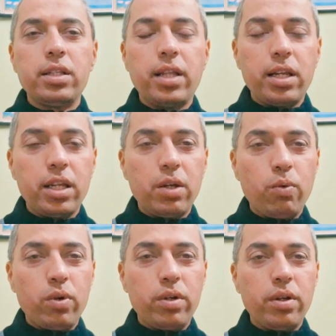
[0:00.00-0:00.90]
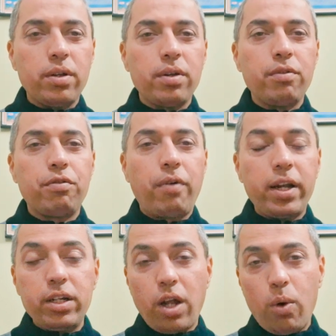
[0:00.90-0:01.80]
then he would
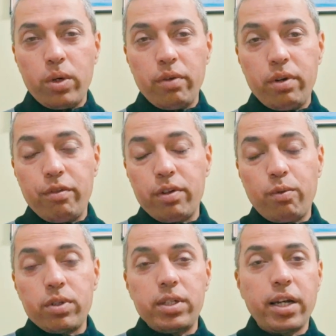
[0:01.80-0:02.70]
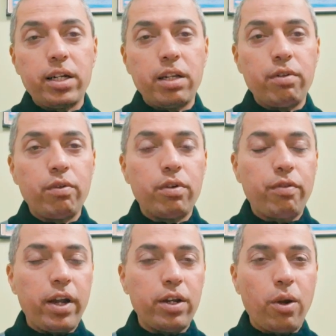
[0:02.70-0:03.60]
find out even if it was negative he would
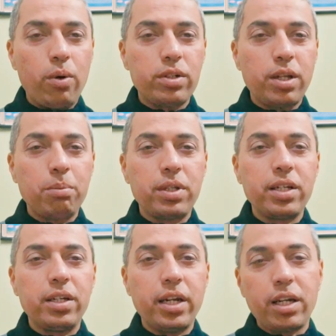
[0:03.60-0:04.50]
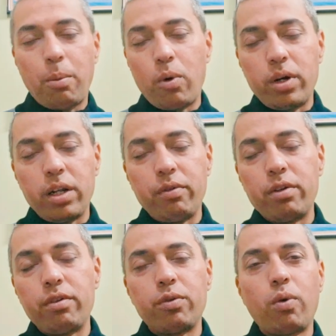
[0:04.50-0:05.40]
find out something great about it even
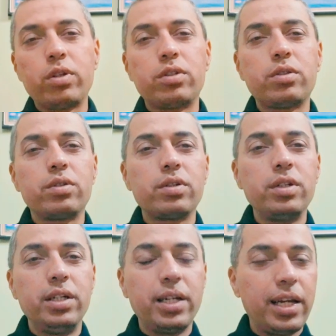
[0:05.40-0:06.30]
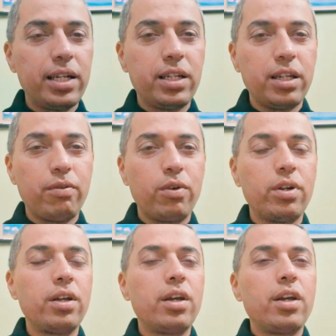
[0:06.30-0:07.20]
if it was great he
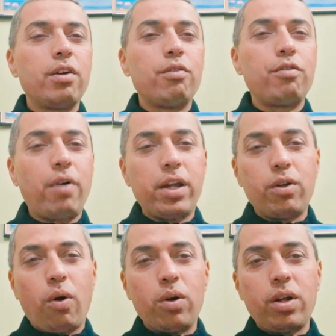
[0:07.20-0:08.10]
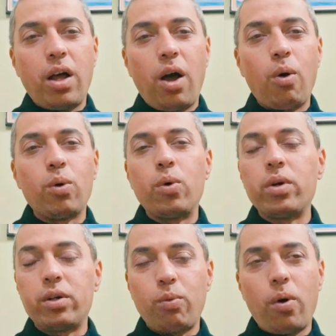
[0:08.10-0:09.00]
would find out how good
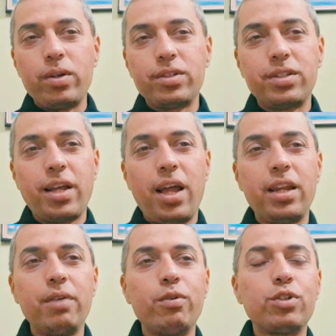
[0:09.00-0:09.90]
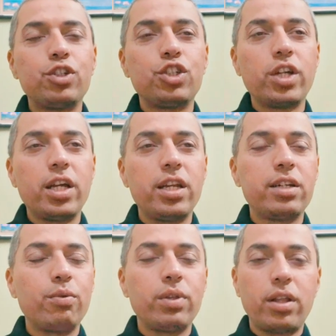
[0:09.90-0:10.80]
it was and he would share
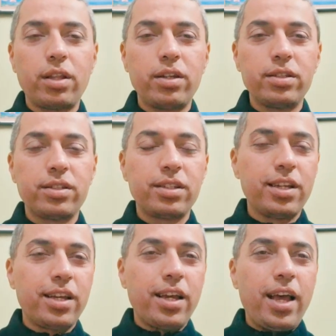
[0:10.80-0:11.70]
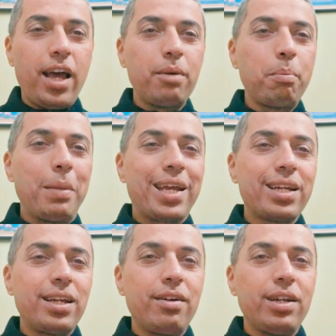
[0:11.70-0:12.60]
it with others and make
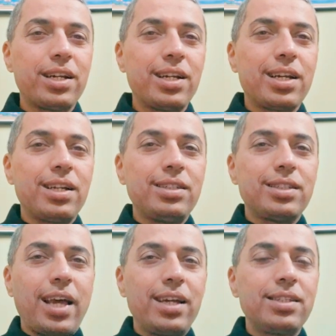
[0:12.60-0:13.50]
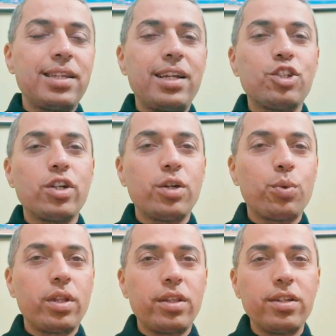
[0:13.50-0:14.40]
it a little concise and share it
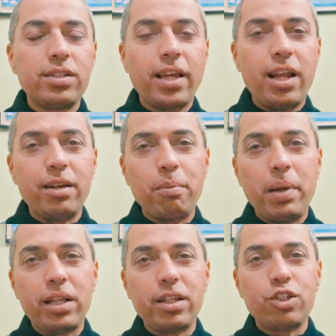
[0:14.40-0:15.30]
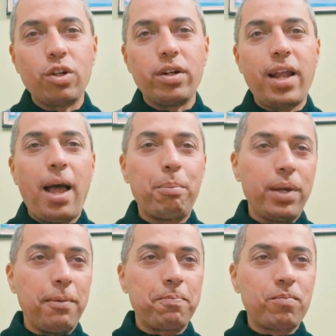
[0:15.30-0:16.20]
with others and make the children
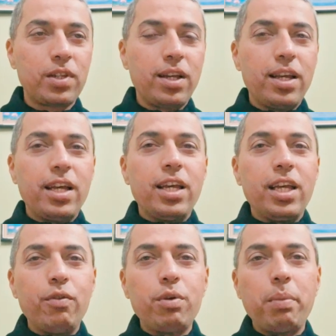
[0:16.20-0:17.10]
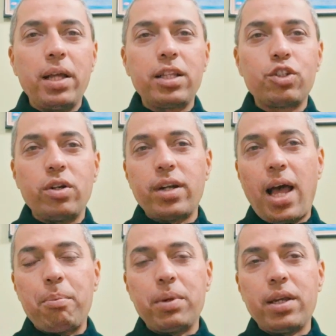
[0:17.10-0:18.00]
happy he would make the children
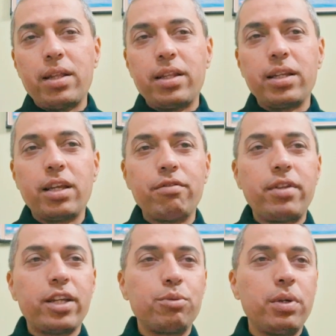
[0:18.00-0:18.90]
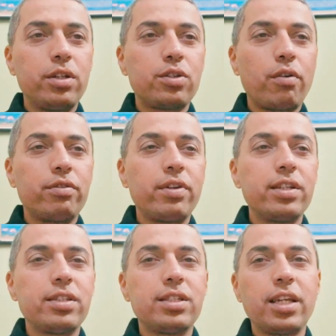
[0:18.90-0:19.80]
happy and then give the experience of
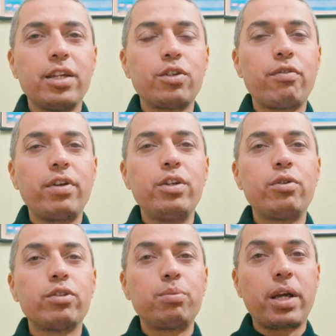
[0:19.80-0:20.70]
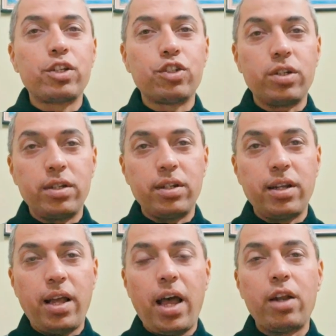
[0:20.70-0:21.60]
his stage of introspection
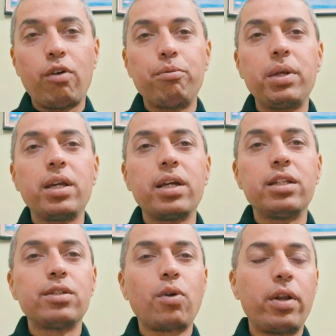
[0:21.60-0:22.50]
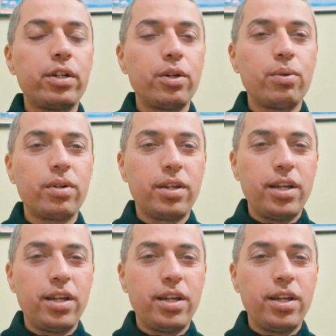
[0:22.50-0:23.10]
and of being in solitude